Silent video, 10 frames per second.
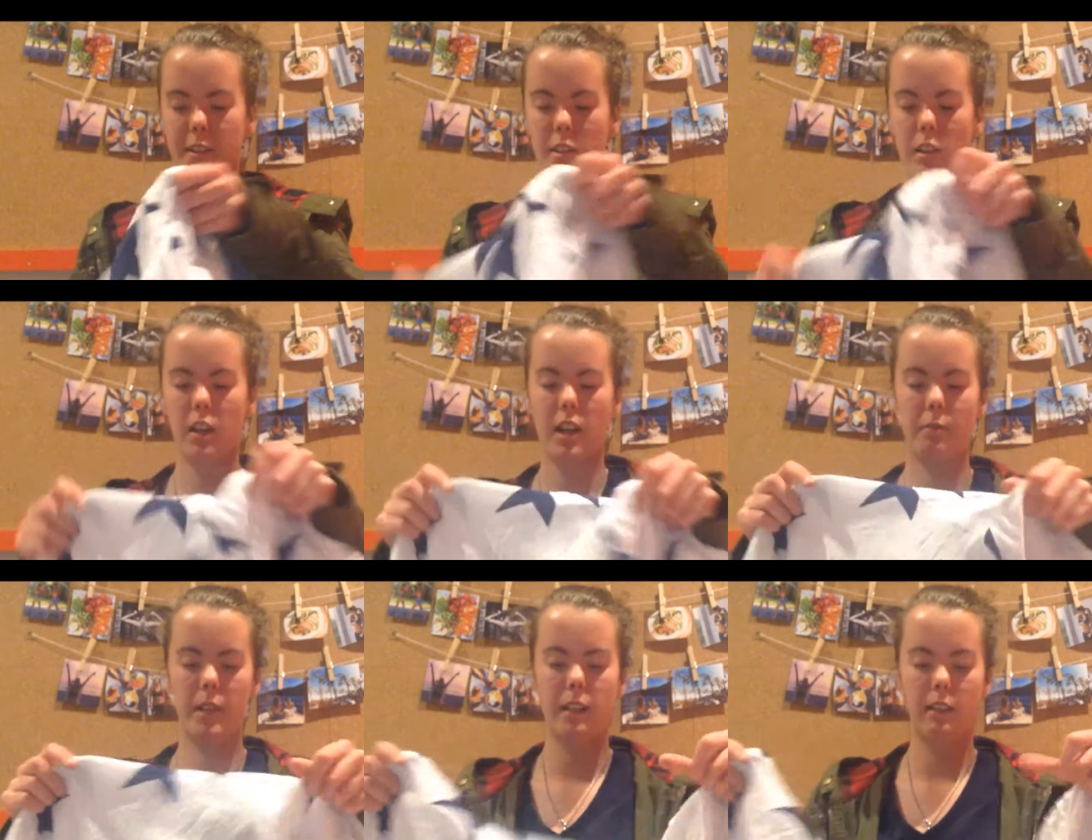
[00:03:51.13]
sorry,
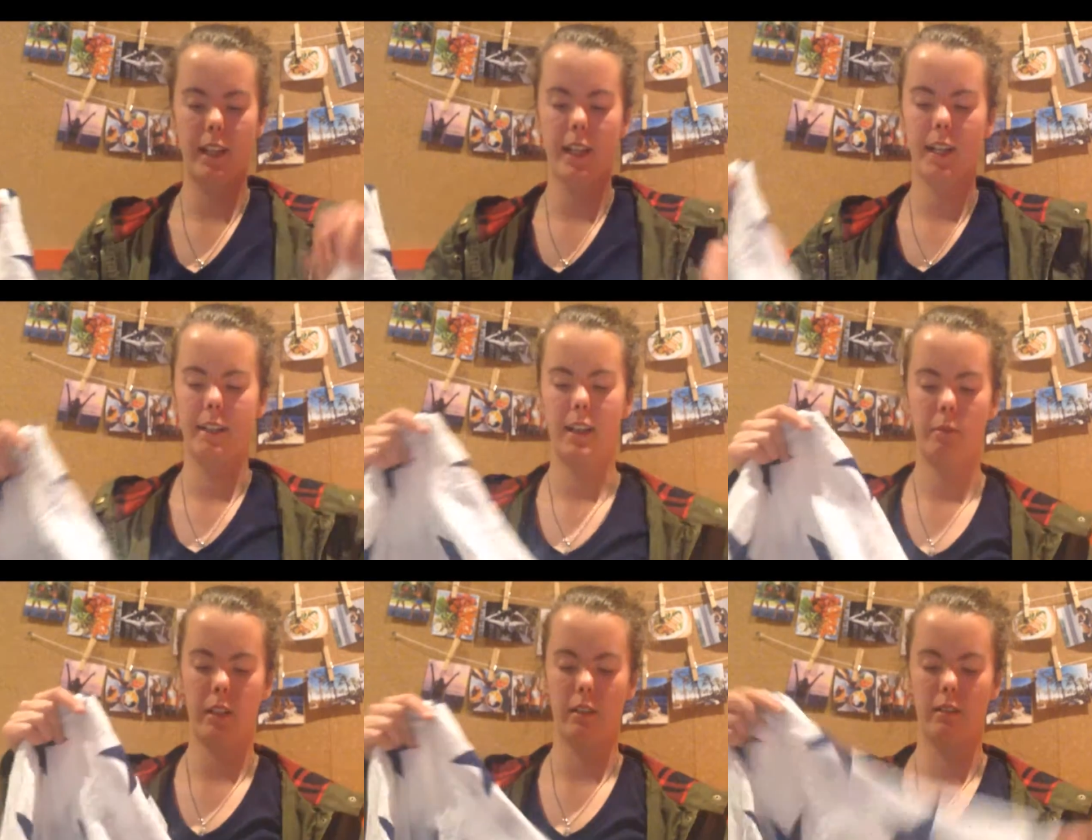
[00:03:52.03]
I'm like leaning
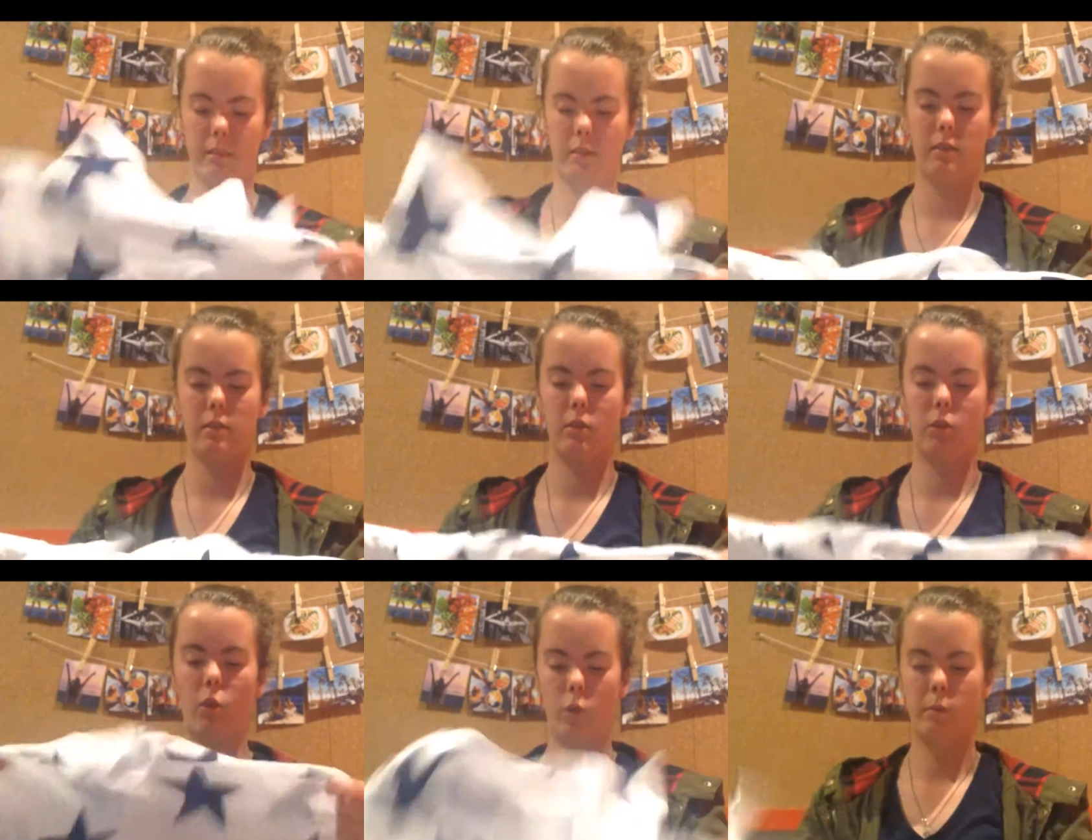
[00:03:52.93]
down because
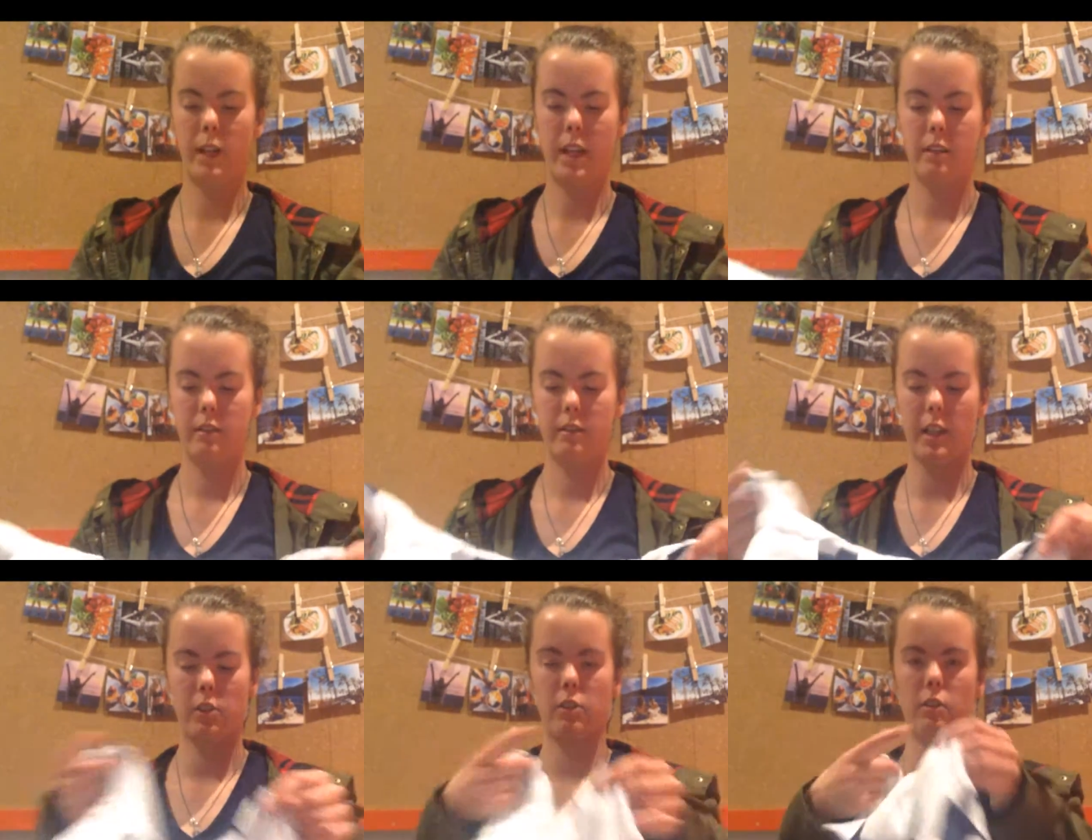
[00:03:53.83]
all my
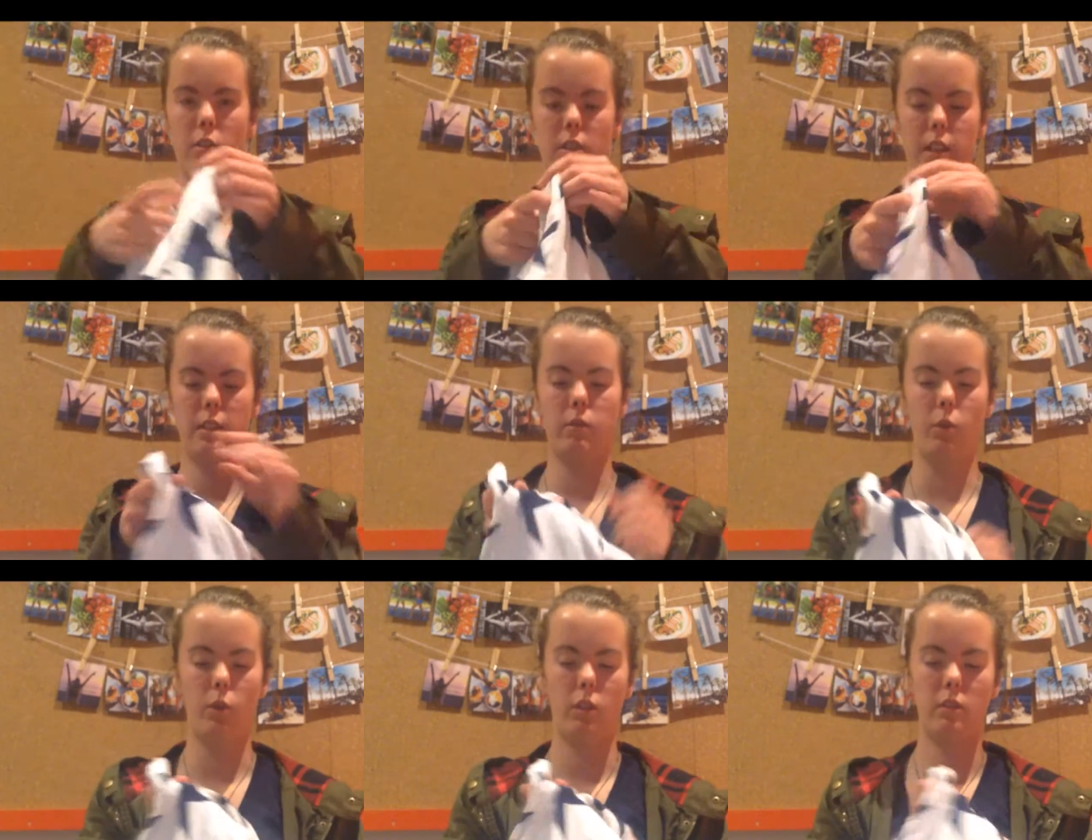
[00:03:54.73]
t-shirts are on like the
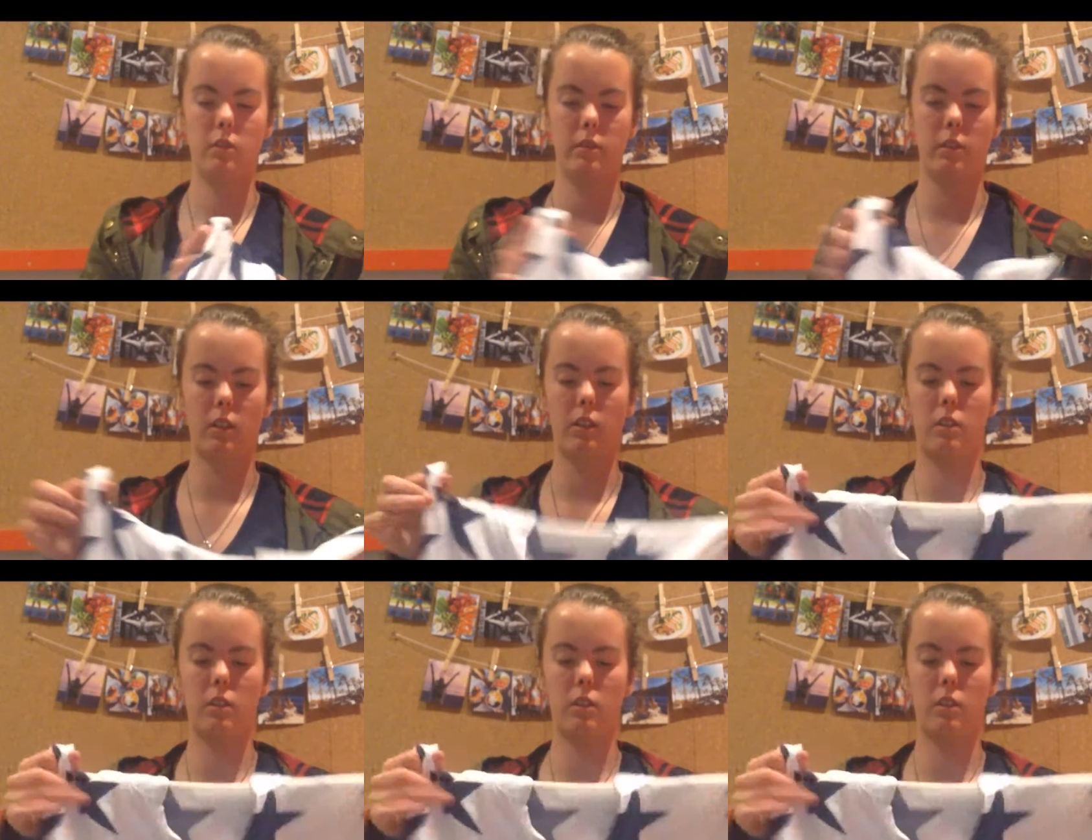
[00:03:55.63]
floor, so